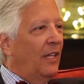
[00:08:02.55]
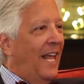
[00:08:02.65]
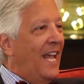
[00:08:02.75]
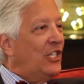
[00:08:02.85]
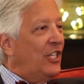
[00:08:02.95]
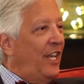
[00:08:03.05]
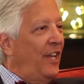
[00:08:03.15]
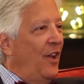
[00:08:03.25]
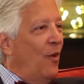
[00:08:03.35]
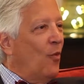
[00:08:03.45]
Lastly,
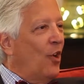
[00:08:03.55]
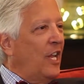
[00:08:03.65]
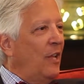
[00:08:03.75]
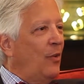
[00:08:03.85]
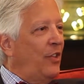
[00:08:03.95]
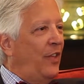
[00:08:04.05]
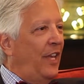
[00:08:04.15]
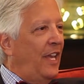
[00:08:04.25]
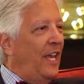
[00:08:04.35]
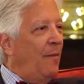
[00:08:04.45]
working with
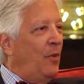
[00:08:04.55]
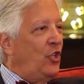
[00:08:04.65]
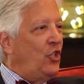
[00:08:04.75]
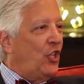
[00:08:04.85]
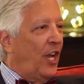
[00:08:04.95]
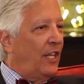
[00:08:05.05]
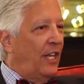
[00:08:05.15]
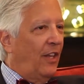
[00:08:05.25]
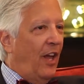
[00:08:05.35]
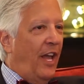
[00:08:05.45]
the Image
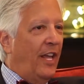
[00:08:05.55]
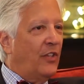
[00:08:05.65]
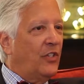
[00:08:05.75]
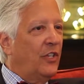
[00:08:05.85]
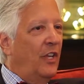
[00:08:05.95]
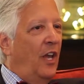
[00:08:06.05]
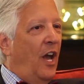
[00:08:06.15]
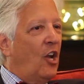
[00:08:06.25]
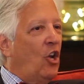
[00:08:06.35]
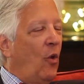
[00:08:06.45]
Gently Alliance,
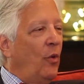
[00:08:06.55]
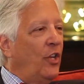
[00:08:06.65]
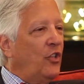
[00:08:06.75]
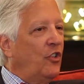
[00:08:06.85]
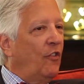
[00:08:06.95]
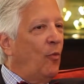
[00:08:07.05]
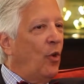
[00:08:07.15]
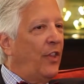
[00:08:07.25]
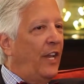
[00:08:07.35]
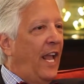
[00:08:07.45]
a coalition of
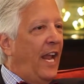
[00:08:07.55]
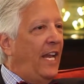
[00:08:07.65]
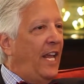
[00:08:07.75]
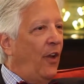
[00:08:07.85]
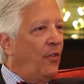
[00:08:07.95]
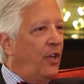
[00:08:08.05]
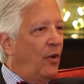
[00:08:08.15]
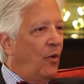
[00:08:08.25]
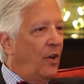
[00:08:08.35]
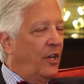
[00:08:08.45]
more than 80
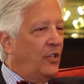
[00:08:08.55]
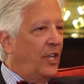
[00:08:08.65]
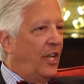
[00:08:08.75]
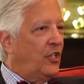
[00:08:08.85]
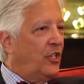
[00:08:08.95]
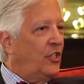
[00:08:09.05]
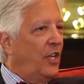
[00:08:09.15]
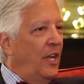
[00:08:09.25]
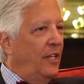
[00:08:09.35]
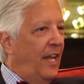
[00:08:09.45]
healthcare organizations
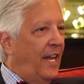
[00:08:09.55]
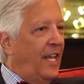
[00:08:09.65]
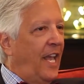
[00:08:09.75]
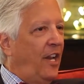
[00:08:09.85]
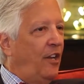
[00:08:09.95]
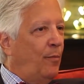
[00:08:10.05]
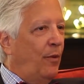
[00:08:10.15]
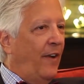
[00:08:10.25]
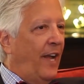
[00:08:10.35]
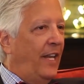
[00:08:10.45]
dedicated to
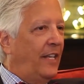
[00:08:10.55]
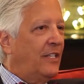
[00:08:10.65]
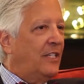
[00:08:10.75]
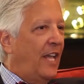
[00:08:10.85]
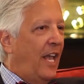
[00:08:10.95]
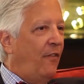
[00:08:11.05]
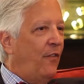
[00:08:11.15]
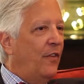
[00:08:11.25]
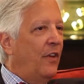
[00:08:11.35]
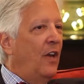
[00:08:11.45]
providing
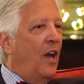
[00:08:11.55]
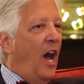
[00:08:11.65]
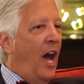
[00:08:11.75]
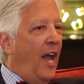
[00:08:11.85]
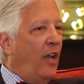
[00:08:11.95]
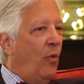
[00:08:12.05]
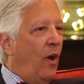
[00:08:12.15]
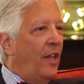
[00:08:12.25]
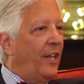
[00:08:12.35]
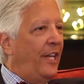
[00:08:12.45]
safe,
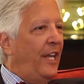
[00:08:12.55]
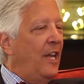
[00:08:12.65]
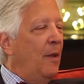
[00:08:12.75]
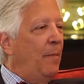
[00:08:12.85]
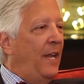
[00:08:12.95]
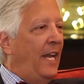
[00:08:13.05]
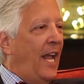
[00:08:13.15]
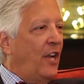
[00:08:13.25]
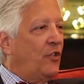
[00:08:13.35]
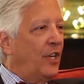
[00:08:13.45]
high-quality
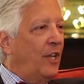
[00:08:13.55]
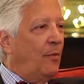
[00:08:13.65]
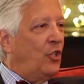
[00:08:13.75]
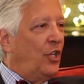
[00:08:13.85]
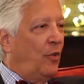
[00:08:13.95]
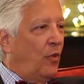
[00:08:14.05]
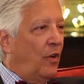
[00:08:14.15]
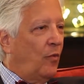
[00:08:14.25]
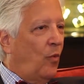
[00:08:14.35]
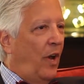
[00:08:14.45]
pediatric imaging
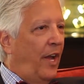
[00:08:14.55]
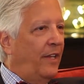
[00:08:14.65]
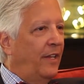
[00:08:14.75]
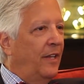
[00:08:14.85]
worldwide.